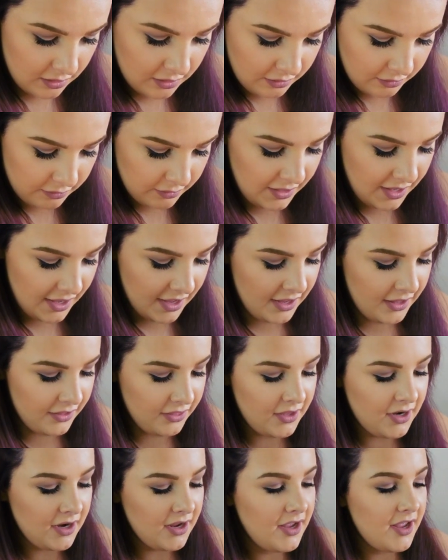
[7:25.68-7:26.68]
Okay,
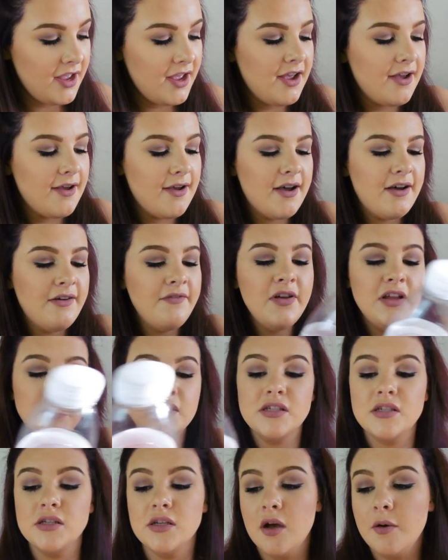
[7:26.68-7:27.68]
and then I have
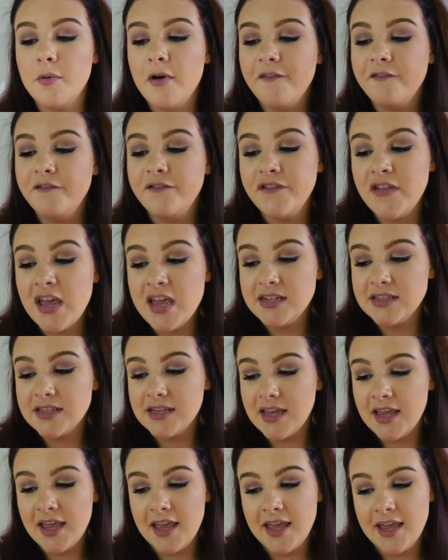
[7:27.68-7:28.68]
some Vit
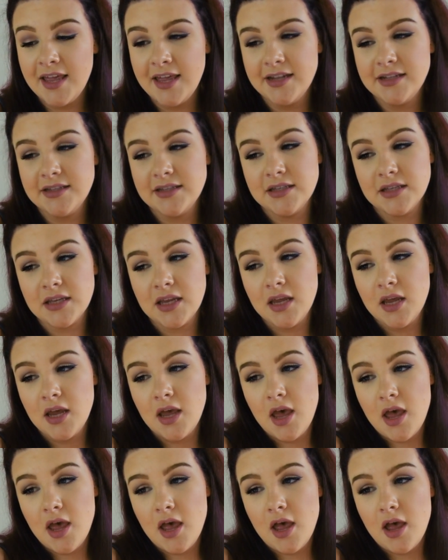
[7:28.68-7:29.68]
Hit
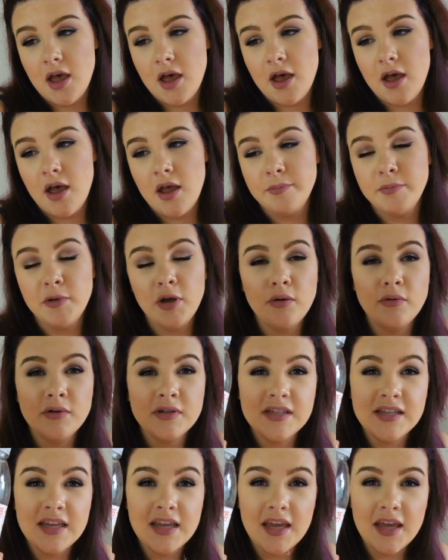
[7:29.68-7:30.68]
uh,
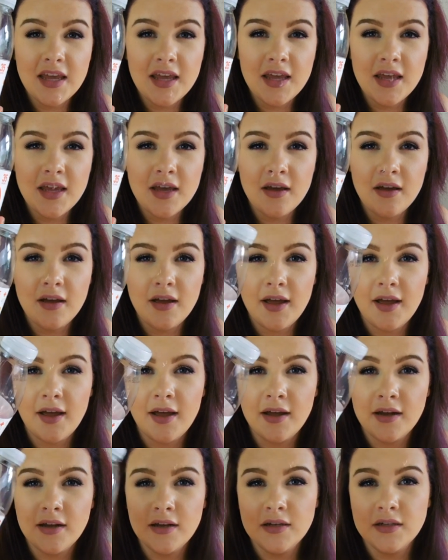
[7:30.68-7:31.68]
Immune Tea,
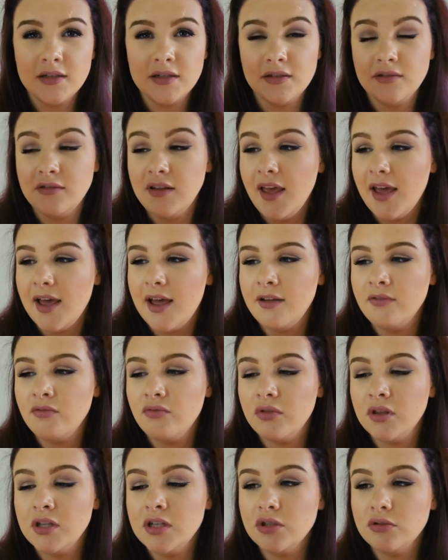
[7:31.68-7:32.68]
and yeah,
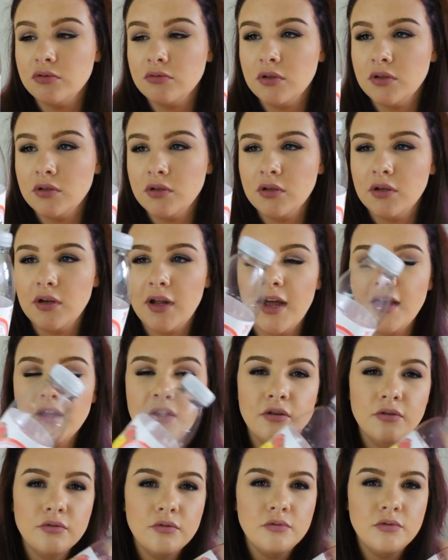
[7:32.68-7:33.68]
I've literally,
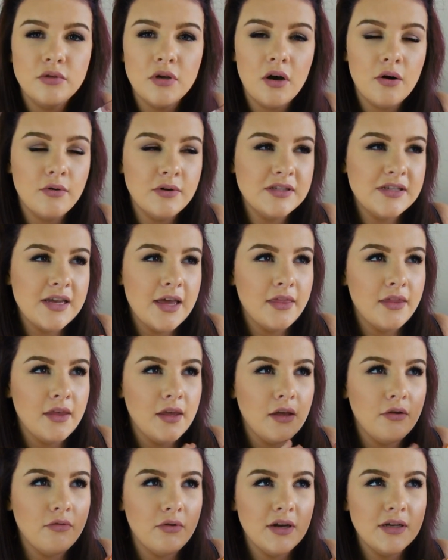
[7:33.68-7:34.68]
I always get
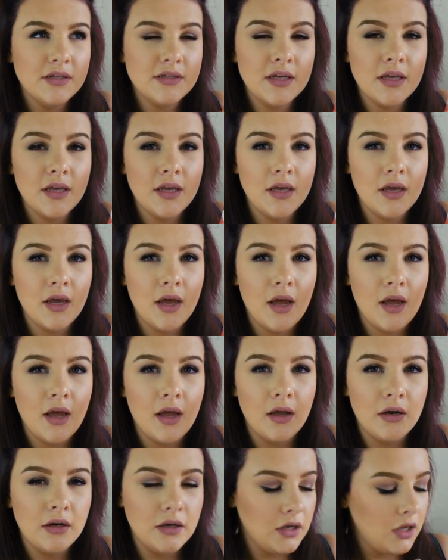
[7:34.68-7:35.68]
the green tea
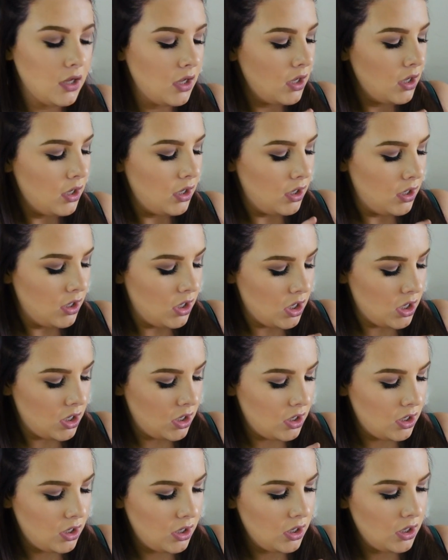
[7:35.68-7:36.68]
and
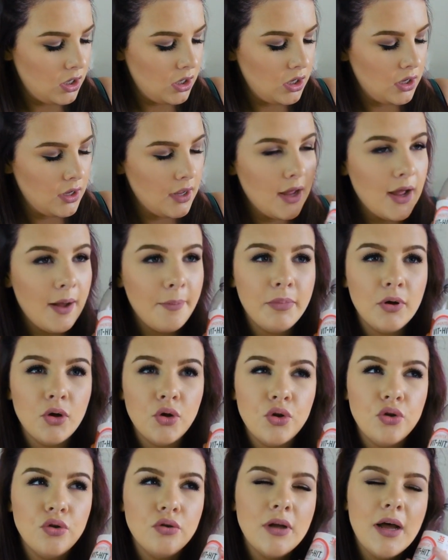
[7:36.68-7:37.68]
uh,
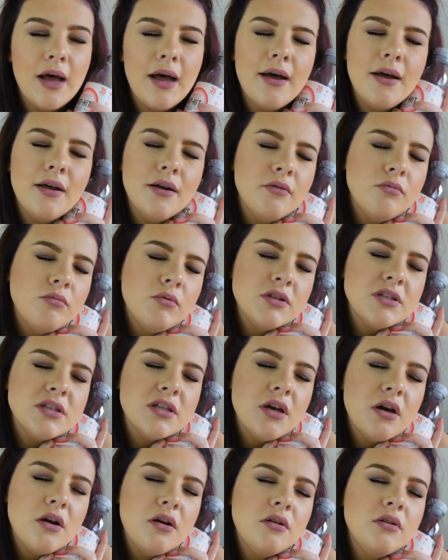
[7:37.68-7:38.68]
apple and what's
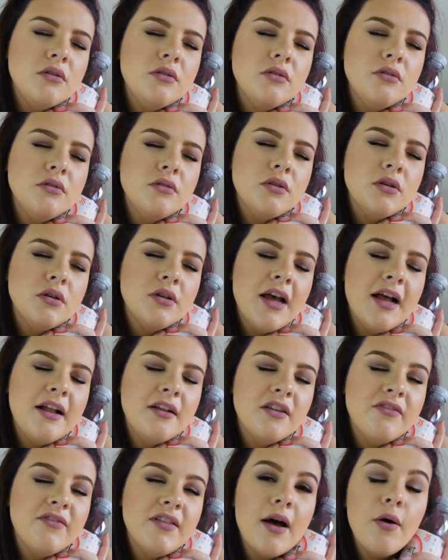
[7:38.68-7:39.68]
it called?
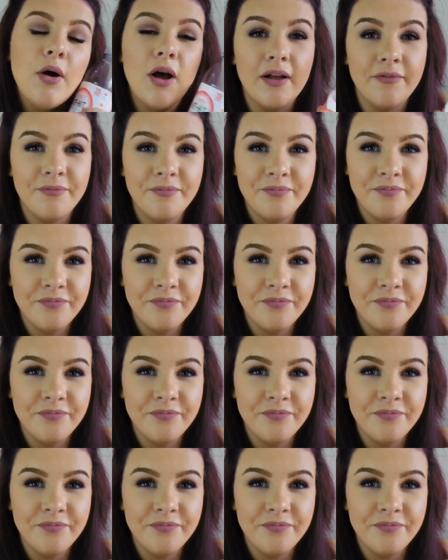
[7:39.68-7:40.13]
Elderflower.